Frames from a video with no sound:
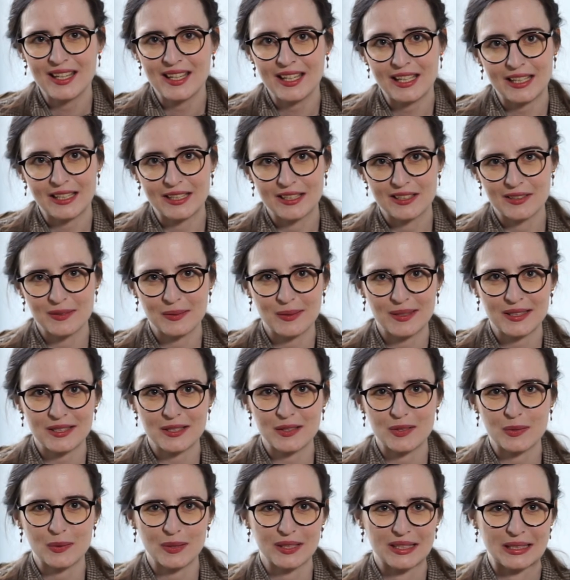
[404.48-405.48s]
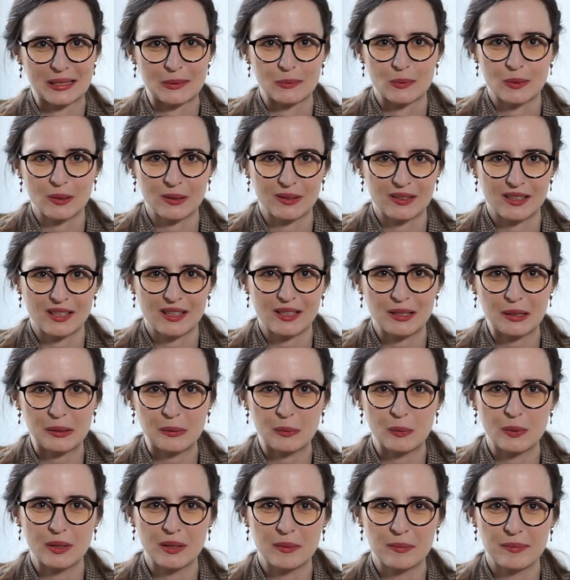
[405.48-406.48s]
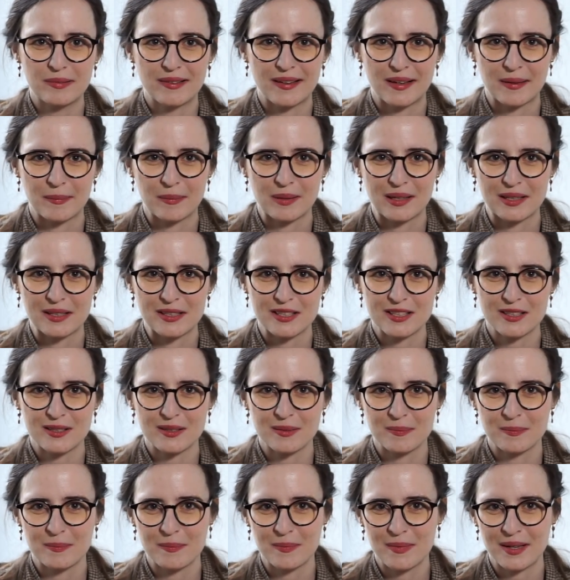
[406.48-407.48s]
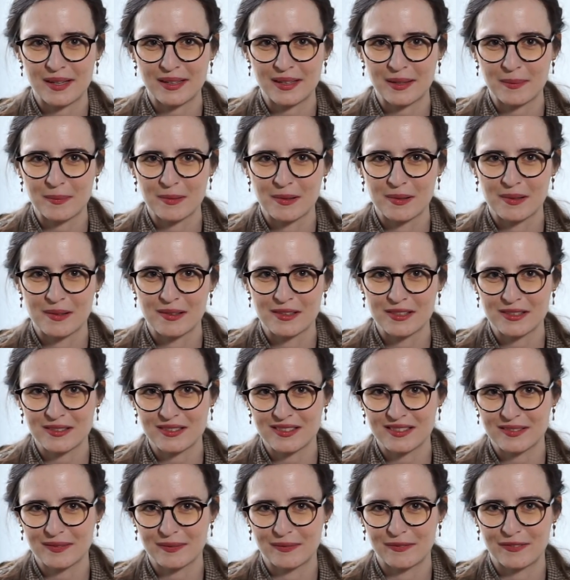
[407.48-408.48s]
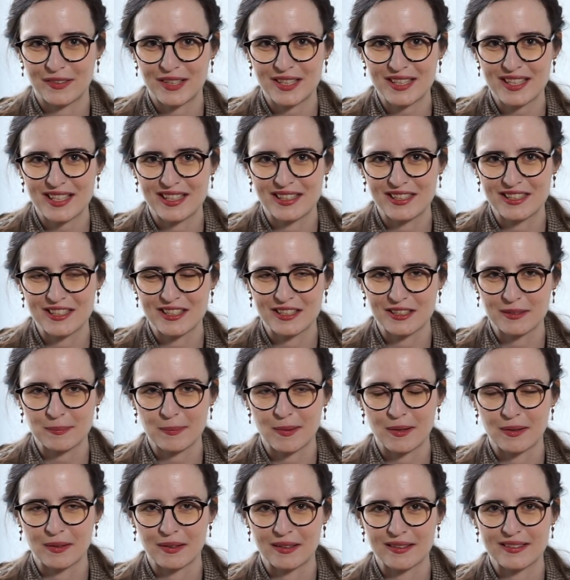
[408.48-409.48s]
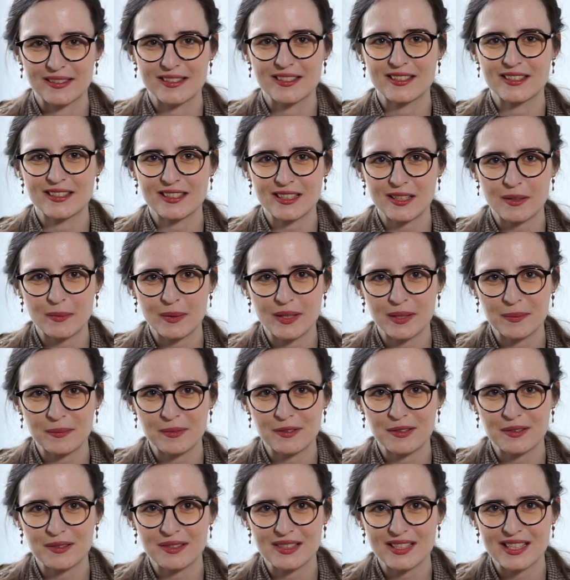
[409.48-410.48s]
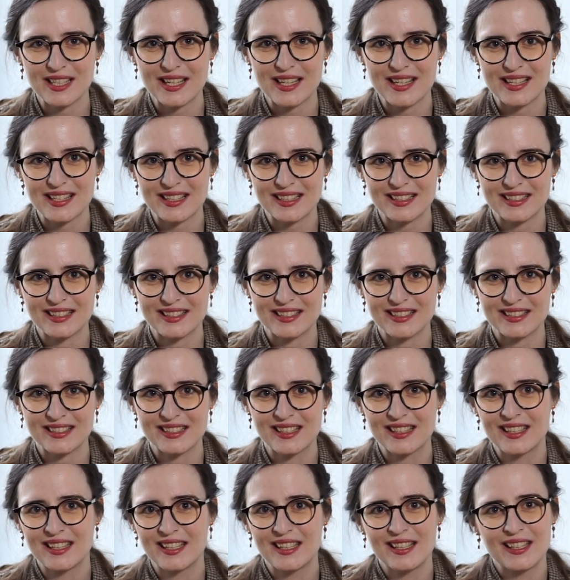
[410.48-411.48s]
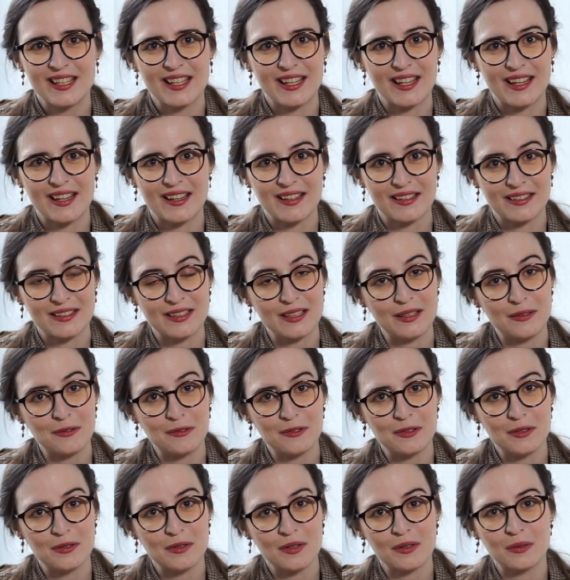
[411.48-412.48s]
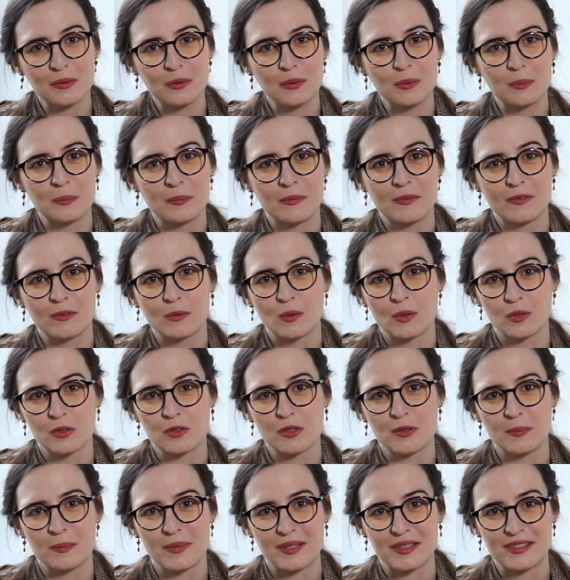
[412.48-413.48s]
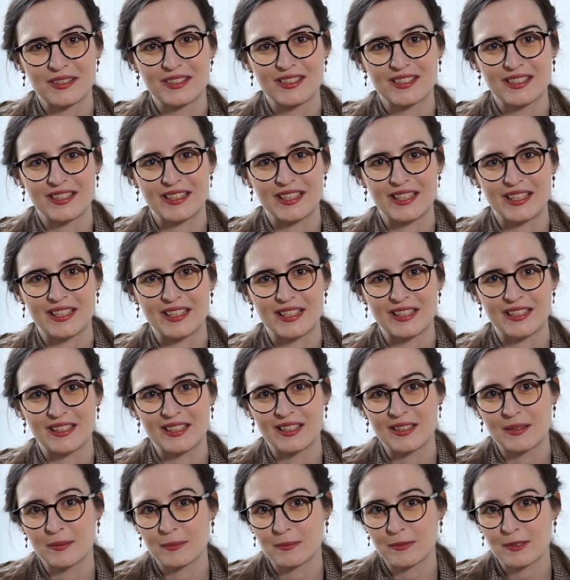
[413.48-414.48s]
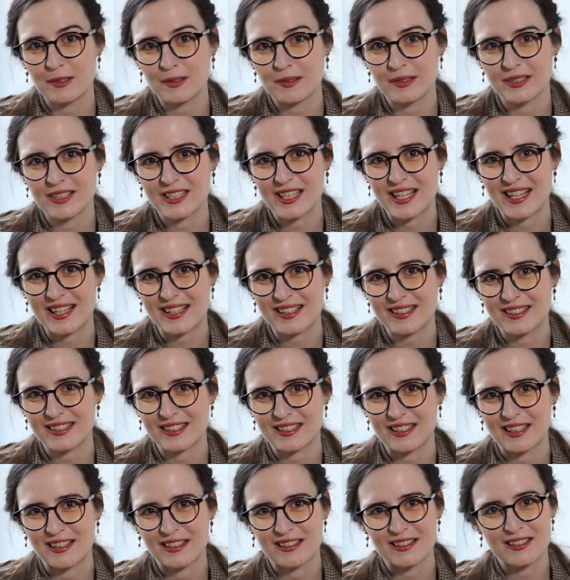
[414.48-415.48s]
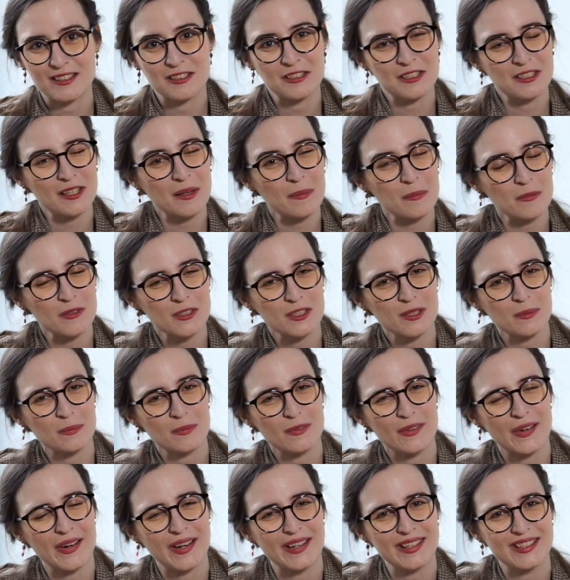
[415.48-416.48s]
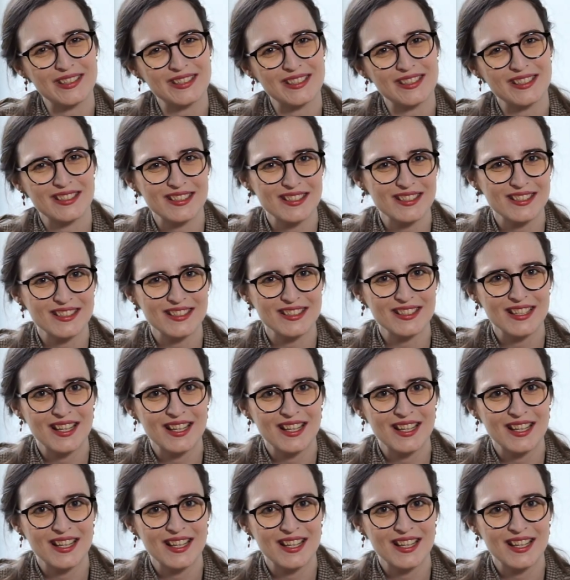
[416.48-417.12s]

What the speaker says: In 2021 I will publish many more vintage inspired sewing projects, and if you don't want to miss the projects and some surprises,